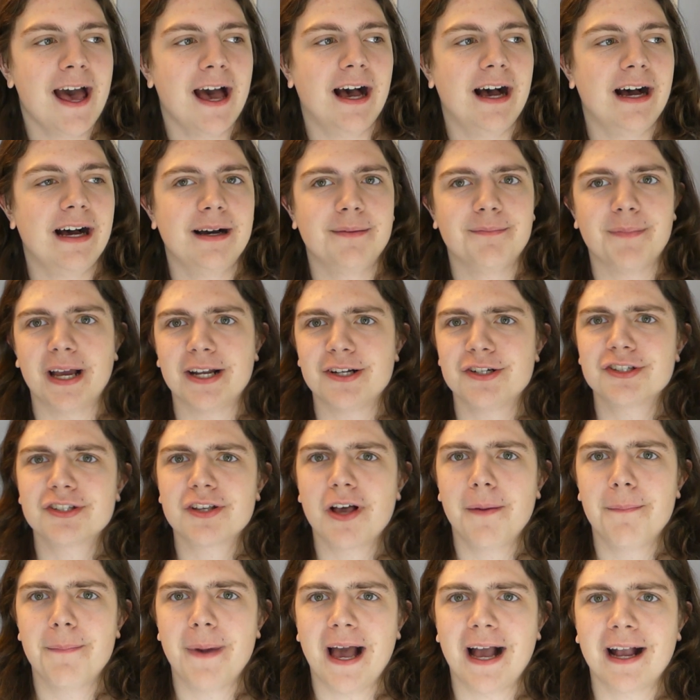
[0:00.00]
I just
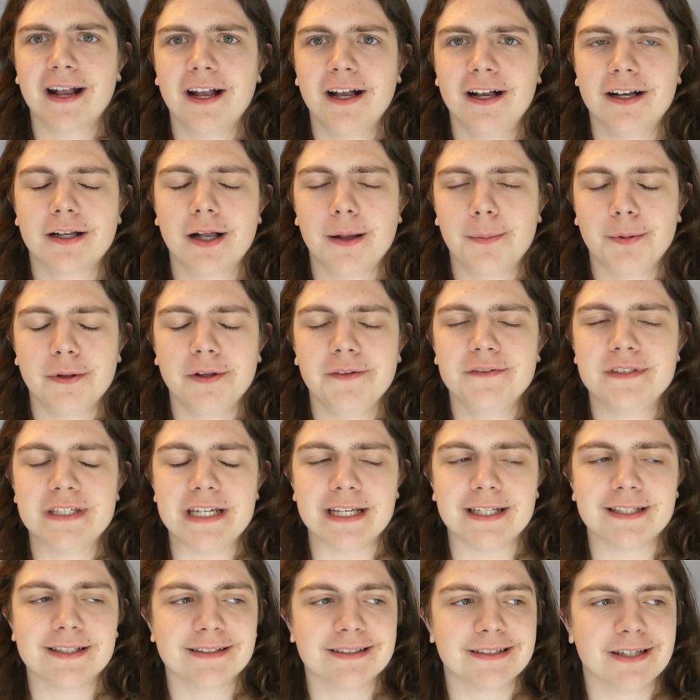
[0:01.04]
got back a couple of
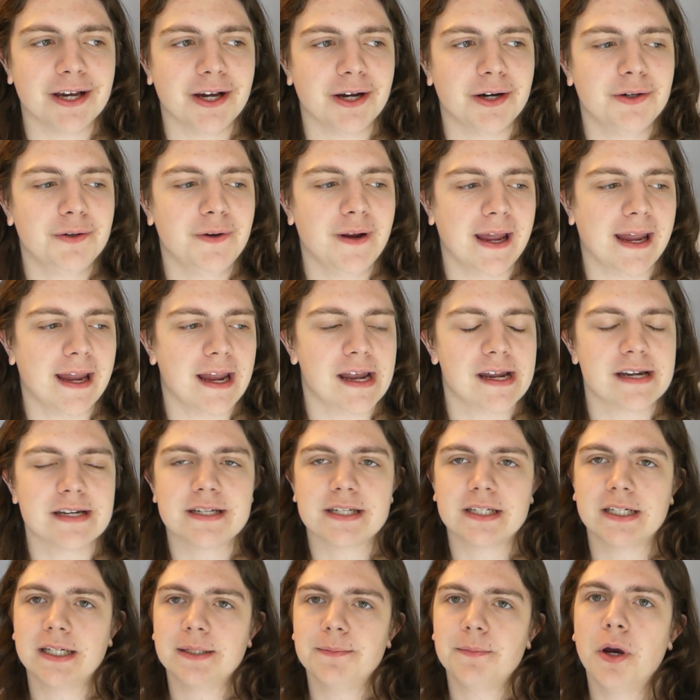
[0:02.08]
days ago, and
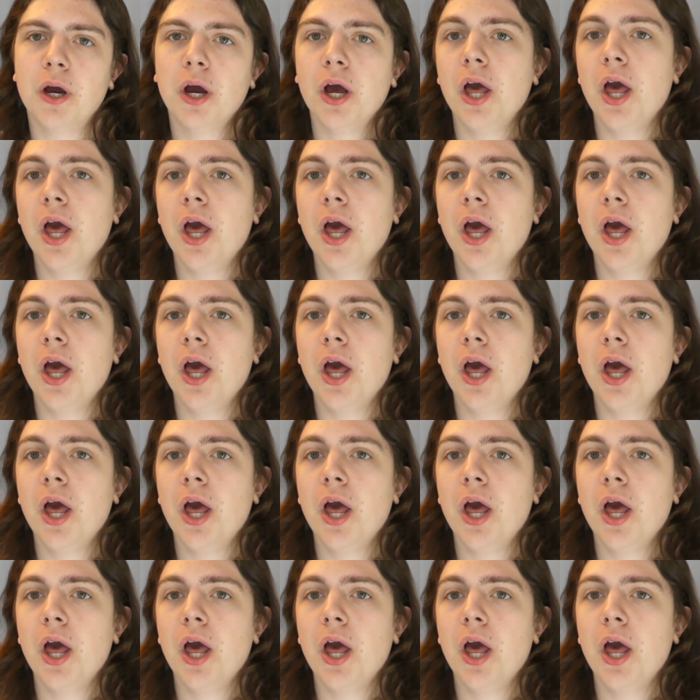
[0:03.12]
I'm